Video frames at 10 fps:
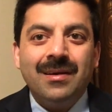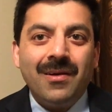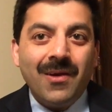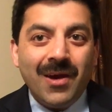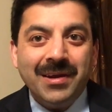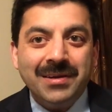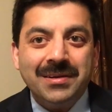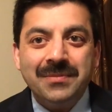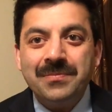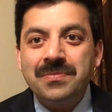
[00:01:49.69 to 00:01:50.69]

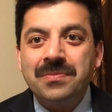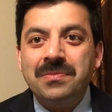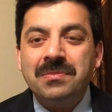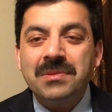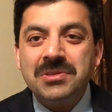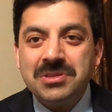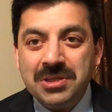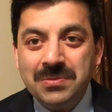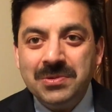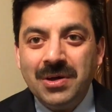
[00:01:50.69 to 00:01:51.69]
like
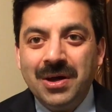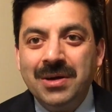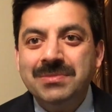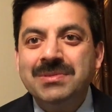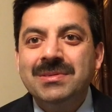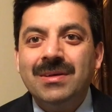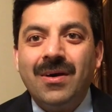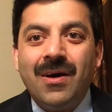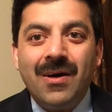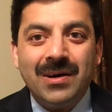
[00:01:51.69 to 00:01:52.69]
Steve Jobs
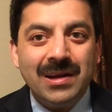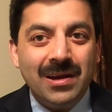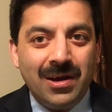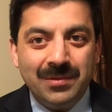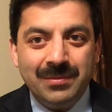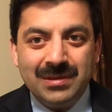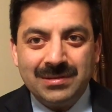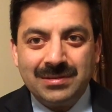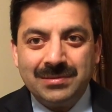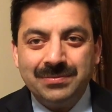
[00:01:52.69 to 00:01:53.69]
or Elon
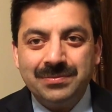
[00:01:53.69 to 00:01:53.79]
Musk.